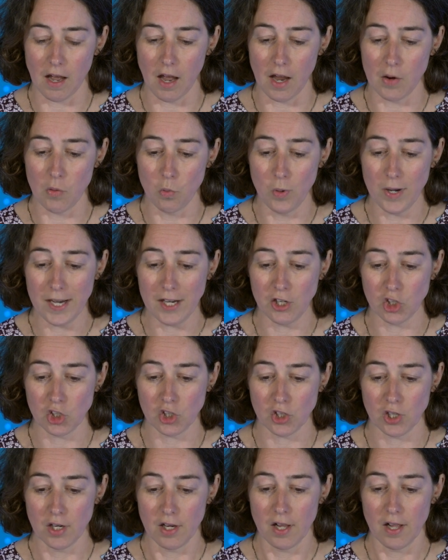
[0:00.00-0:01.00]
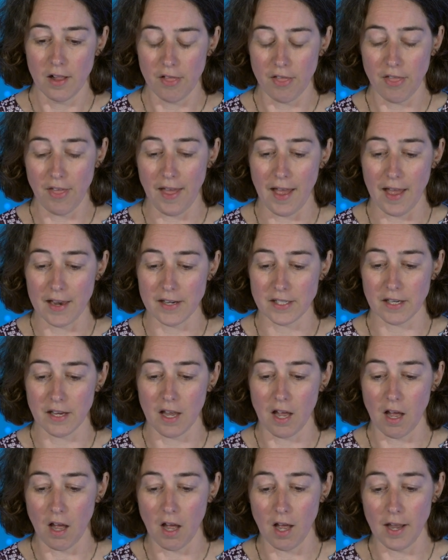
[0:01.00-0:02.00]
I wish that
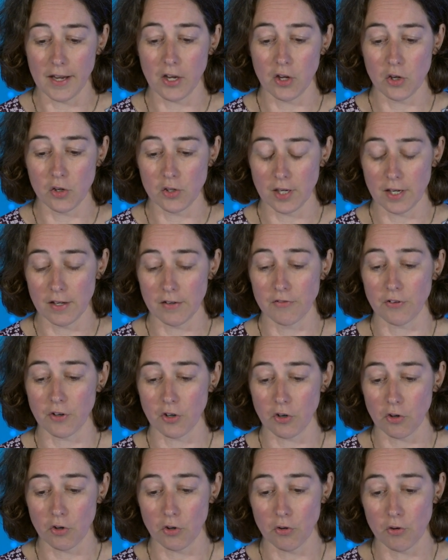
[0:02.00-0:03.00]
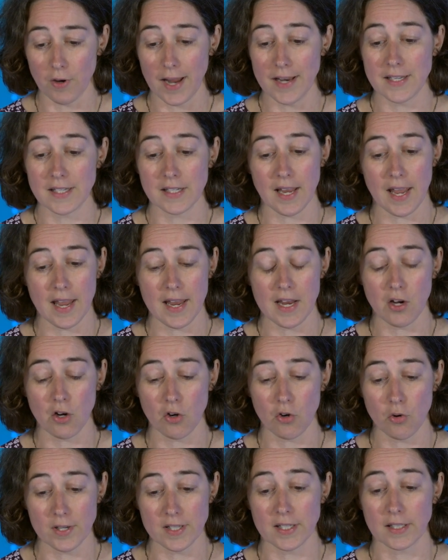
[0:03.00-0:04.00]
I could have created a
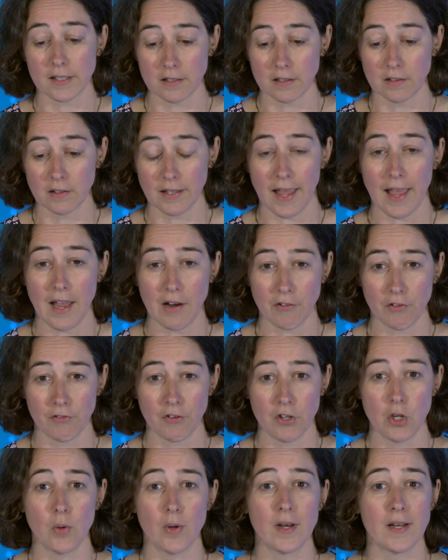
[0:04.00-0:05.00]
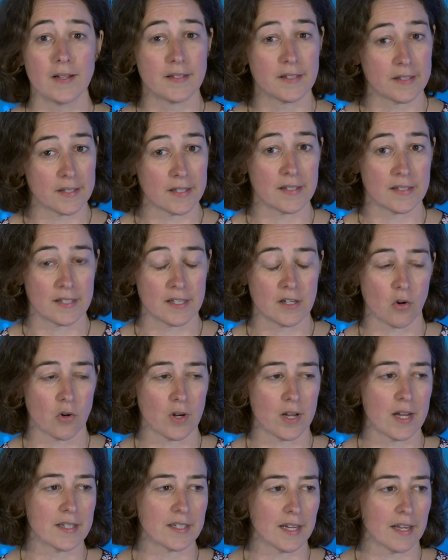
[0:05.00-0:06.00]
critical care review and insisted on
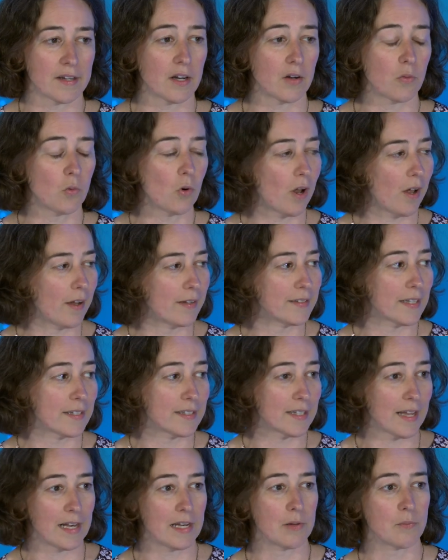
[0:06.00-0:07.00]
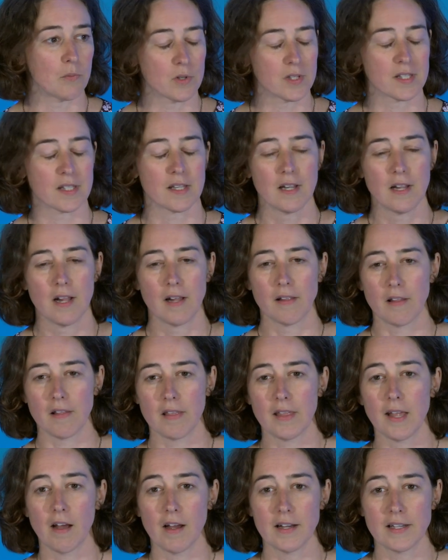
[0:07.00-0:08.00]
it. And what I said to Helen was that
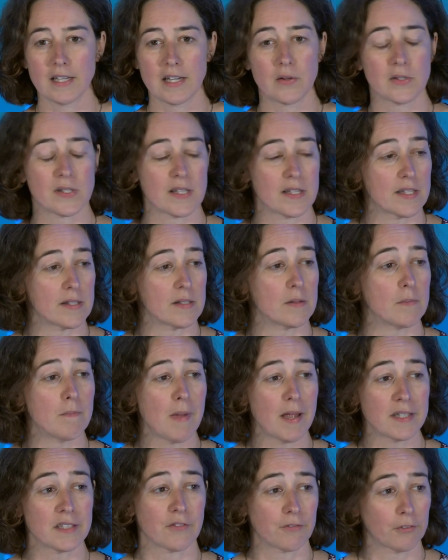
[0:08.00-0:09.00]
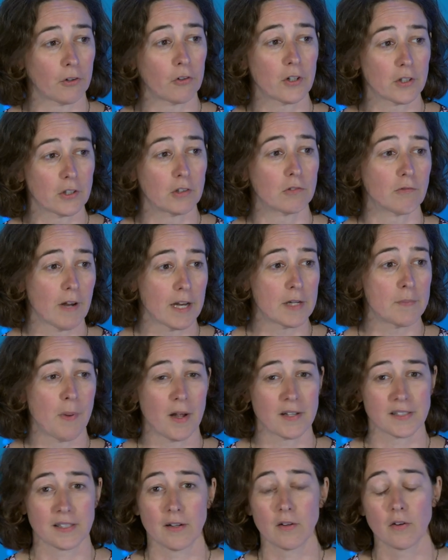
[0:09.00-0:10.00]
the idea was this is a metaphorical red
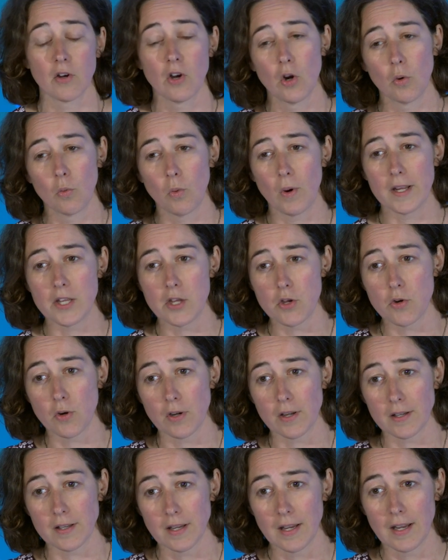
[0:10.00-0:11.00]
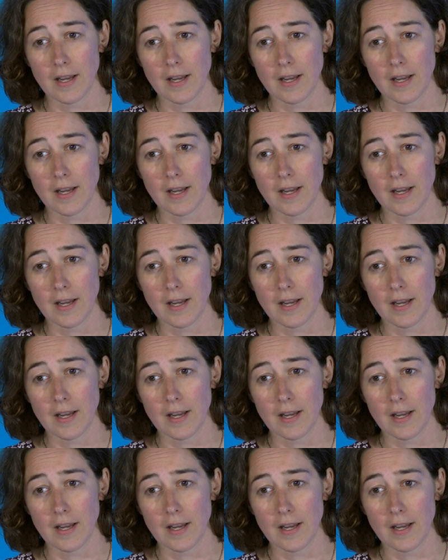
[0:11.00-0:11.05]
button where you could